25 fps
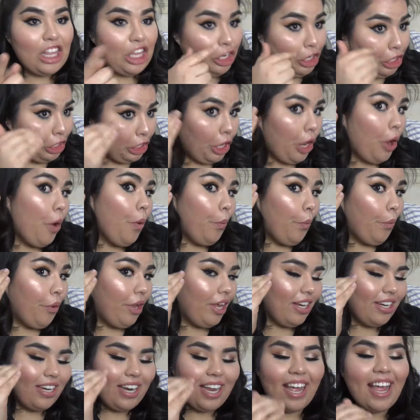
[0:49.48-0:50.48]
literally
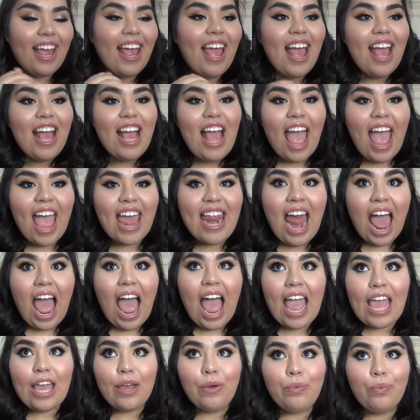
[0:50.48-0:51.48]
winged it. And
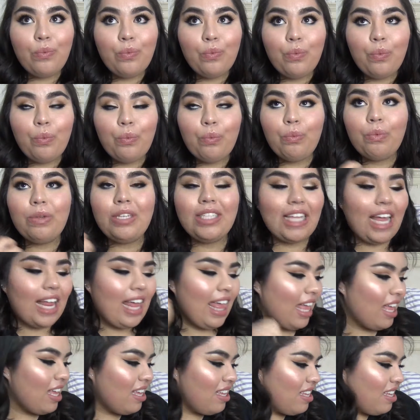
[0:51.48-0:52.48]
I was
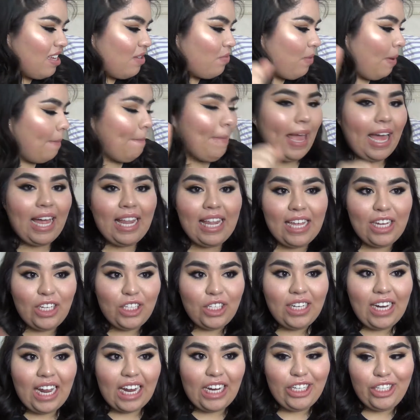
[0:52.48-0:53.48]
kind of like, eh, what palette
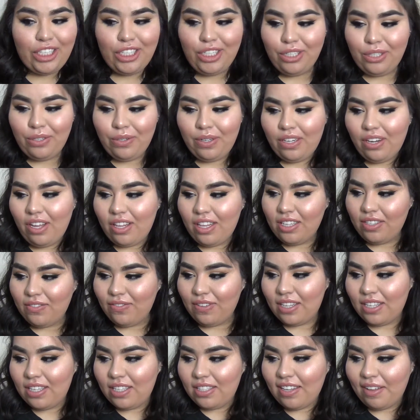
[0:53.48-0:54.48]
should I do and all this
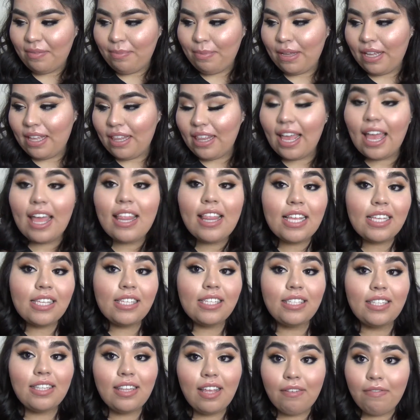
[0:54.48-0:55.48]
fun stuff. But and this
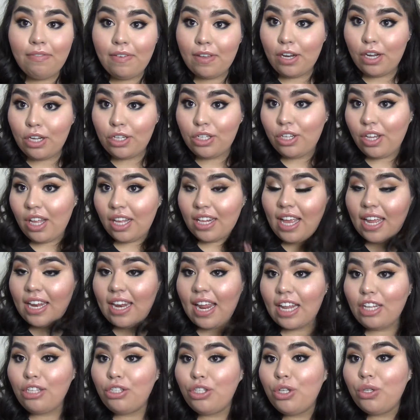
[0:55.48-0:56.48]
is the finished look
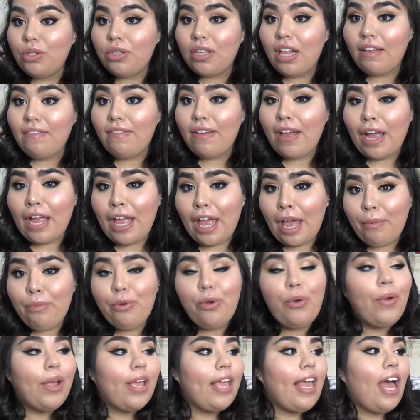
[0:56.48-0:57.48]
and I do love it. I am
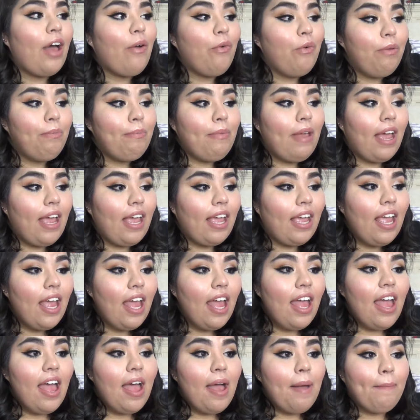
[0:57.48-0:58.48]
going out with my
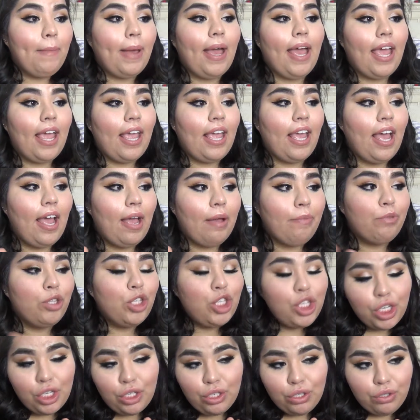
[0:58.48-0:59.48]
my um,
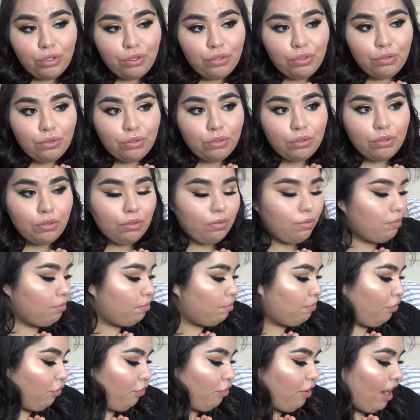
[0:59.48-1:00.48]
cute
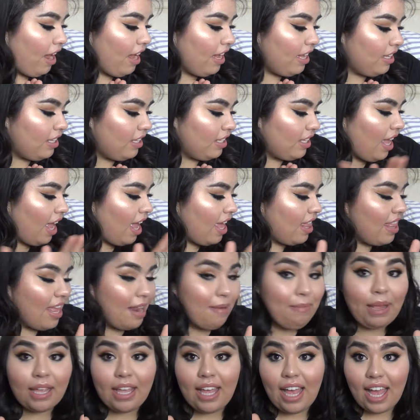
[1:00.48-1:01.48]
friends and
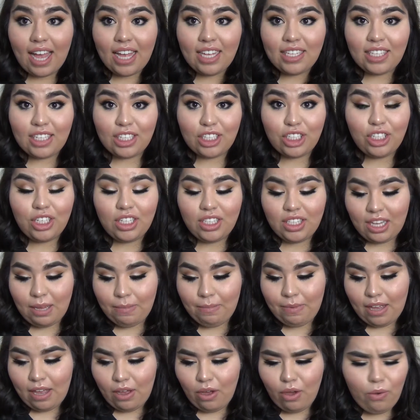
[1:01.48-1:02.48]
then my cousin. She's
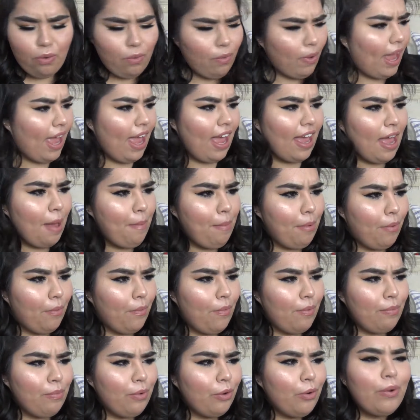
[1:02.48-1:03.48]
coming out. Oh wait, a couple,
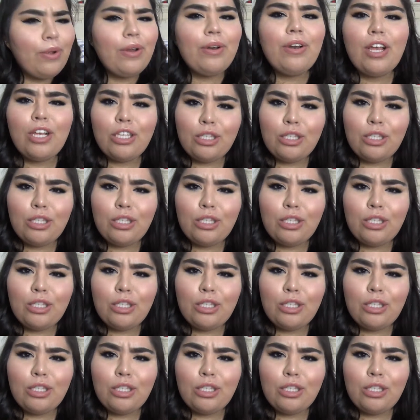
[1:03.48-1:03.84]
we're going, a